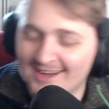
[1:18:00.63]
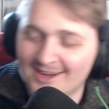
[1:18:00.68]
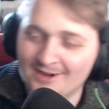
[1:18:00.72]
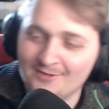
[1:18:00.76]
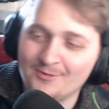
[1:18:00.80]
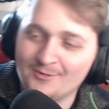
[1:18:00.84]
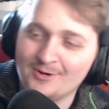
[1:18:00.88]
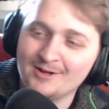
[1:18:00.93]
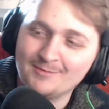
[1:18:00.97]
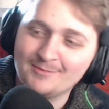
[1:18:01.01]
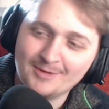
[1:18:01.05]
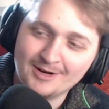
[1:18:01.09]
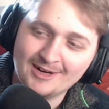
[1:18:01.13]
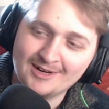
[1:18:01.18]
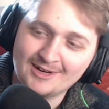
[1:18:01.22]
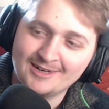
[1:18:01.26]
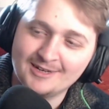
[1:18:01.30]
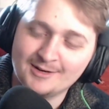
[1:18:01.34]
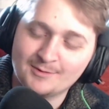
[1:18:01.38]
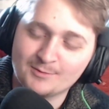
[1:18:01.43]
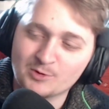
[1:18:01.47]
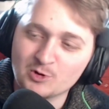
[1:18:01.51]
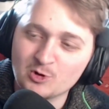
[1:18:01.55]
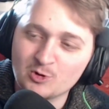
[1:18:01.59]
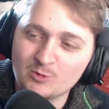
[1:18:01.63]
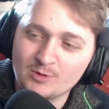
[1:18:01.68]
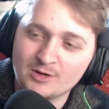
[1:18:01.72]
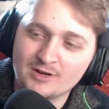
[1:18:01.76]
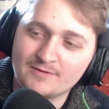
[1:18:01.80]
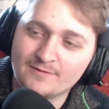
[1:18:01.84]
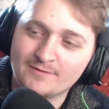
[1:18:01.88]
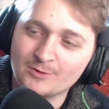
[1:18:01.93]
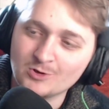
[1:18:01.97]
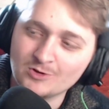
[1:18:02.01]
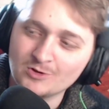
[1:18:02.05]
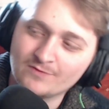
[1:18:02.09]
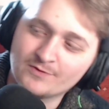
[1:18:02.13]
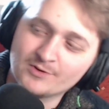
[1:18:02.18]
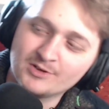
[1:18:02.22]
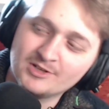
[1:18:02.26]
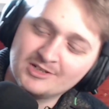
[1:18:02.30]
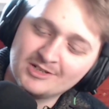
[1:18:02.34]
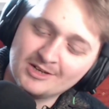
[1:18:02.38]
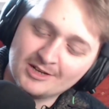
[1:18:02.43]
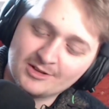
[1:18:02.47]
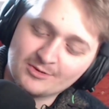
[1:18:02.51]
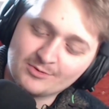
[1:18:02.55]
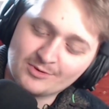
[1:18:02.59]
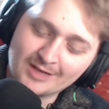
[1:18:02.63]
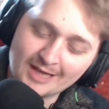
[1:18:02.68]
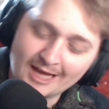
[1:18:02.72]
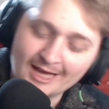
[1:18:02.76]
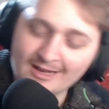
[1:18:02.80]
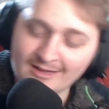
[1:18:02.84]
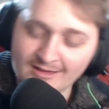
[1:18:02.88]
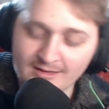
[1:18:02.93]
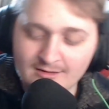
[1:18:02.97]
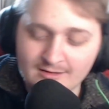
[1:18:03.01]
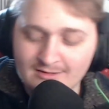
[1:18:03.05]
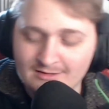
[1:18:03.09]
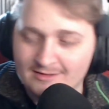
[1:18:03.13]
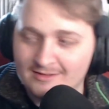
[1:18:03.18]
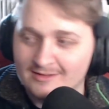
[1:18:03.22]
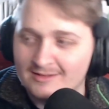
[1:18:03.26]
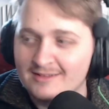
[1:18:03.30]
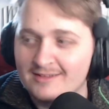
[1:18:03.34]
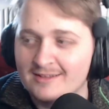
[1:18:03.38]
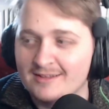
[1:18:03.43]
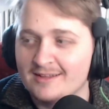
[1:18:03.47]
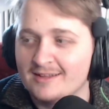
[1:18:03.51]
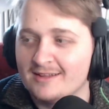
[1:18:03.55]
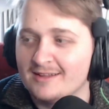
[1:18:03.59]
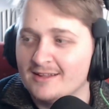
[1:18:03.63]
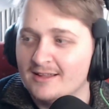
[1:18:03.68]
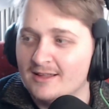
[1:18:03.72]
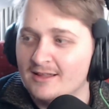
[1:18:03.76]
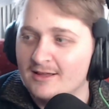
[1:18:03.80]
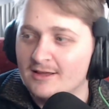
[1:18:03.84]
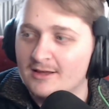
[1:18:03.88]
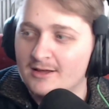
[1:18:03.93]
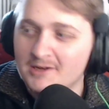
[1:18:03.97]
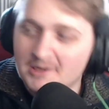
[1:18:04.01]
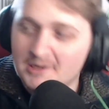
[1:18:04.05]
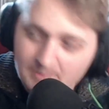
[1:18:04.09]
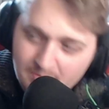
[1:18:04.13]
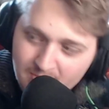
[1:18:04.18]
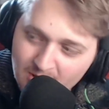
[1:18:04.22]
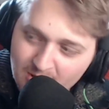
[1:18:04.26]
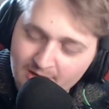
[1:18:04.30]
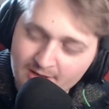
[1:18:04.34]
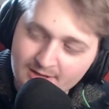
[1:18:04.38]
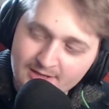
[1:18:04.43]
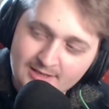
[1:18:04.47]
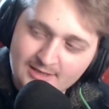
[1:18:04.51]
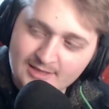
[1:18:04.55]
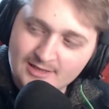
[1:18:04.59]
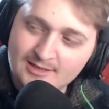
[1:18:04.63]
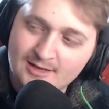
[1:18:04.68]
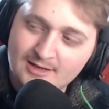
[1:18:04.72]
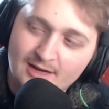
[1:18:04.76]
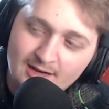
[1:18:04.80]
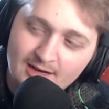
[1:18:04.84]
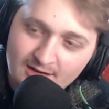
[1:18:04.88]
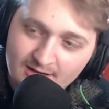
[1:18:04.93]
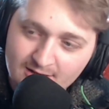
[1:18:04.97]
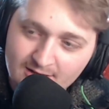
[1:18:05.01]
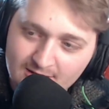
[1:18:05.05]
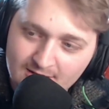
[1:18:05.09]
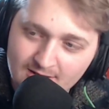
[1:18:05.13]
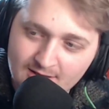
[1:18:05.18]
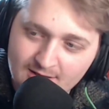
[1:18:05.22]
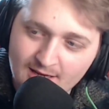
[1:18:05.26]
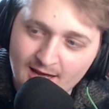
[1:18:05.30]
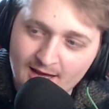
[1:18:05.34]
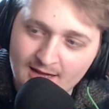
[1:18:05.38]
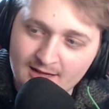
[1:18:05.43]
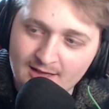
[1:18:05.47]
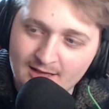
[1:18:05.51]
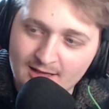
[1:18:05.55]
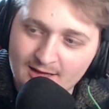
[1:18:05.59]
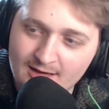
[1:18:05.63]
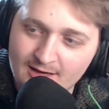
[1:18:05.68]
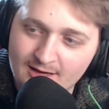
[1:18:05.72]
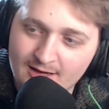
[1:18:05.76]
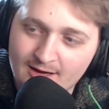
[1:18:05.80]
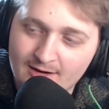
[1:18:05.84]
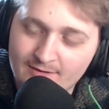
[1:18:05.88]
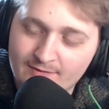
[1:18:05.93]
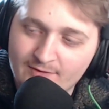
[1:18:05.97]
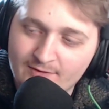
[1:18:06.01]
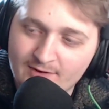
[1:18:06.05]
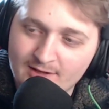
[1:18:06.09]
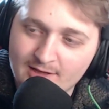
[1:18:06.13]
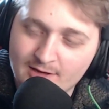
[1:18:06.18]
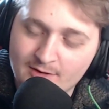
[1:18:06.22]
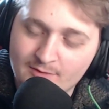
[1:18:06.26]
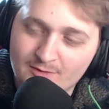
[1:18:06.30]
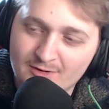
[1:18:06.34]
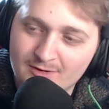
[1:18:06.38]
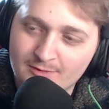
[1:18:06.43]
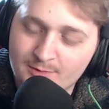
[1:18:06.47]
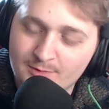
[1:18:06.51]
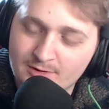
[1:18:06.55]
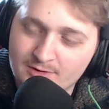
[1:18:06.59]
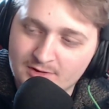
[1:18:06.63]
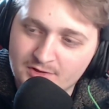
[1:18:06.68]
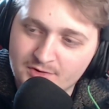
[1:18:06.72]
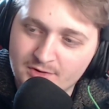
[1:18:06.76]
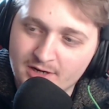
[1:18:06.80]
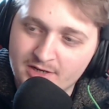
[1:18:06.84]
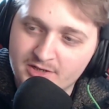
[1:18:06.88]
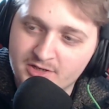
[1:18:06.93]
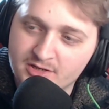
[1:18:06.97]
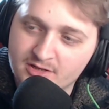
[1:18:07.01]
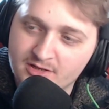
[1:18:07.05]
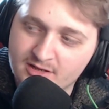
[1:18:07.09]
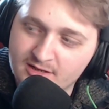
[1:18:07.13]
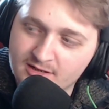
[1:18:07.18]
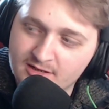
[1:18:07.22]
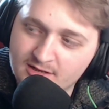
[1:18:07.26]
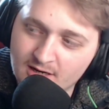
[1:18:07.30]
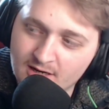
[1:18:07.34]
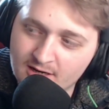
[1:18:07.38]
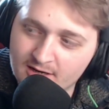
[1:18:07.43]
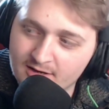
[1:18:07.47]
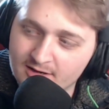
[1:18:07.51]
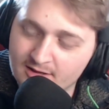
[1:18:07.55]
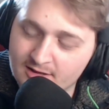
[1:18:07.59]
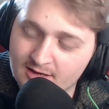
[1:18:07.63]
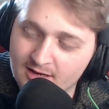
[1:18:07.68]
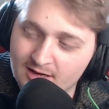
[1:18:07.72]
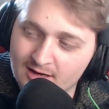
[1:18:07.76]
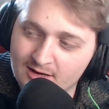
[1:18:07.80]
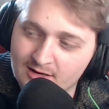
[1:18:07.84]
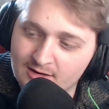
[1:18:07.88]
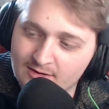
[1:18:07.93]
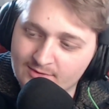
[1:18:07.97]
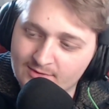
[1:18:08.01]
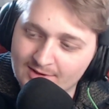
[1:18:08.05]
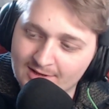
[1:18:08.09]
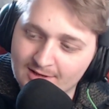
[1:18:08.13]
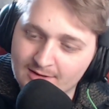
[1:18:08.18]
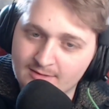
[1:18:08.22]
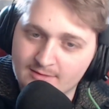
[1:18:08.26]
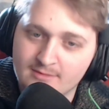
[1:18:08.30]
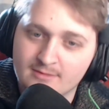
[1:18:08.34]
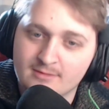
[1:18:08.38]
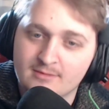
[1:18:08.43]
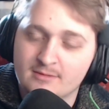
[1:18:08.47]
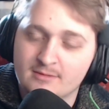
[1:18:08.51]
I want Martin and Ruby to fall for each other again, but I can't lie. I feel like Ruby will tragically die at the end of it.